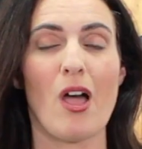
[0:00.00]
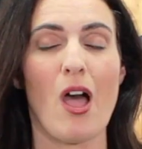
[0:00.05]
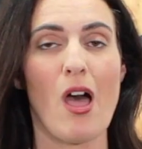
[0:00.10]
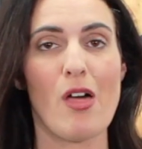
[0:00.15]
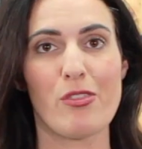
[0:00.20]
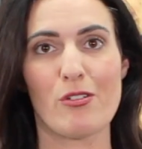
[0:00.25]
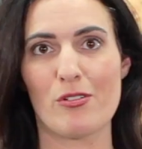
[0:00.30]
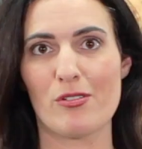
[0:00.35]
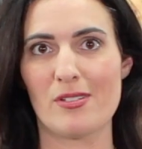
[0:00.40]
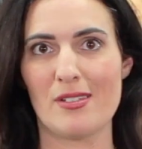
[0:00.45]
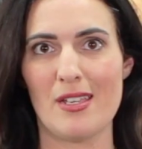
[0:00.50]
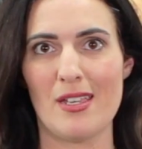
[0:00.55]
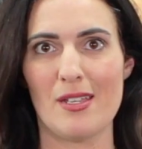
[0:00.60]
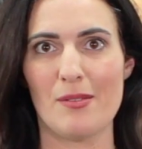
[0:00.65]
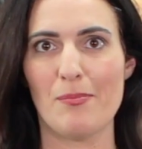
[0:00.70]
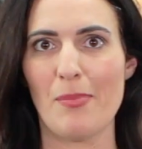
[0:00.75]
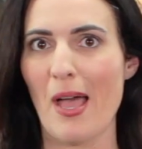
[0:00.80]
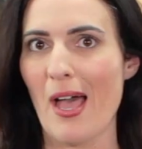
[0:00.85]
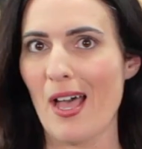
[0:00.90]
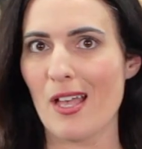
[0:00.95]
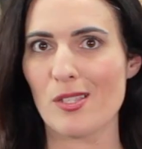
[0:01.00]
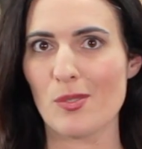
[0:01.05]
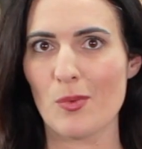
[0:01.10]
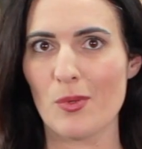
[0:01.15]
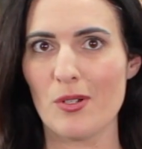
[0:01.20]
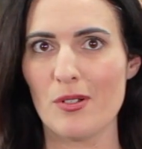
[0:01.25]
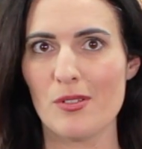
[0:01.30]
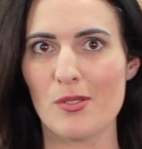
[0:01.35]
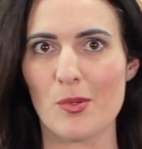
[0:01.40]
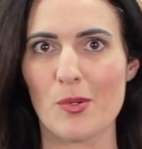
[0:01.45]
others need
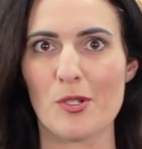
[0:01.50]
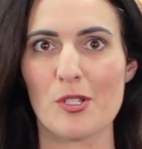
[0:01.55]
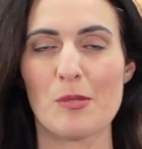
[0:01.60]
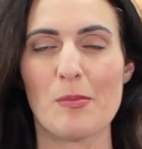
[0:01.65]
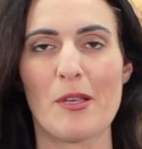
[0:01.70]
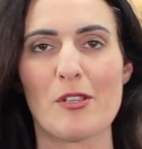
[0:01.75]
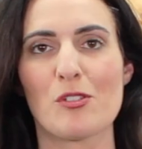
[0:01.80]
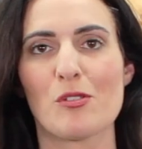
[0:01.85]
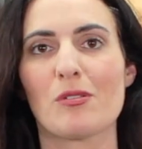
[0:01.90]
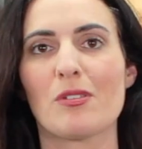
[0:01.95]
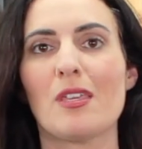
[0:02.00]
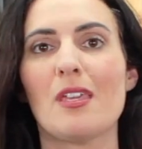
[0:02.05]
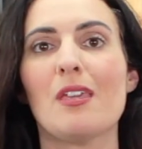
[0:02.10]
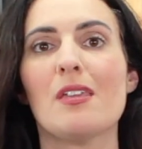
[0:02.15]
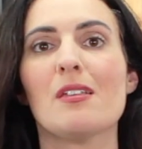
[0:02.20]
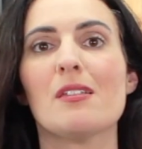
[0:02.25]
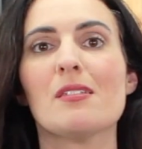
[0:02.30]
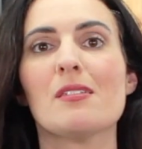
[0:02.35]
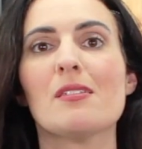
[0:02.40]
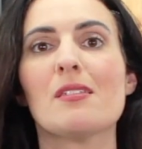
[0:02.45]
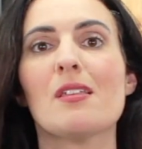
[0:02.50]
passwords or special keys,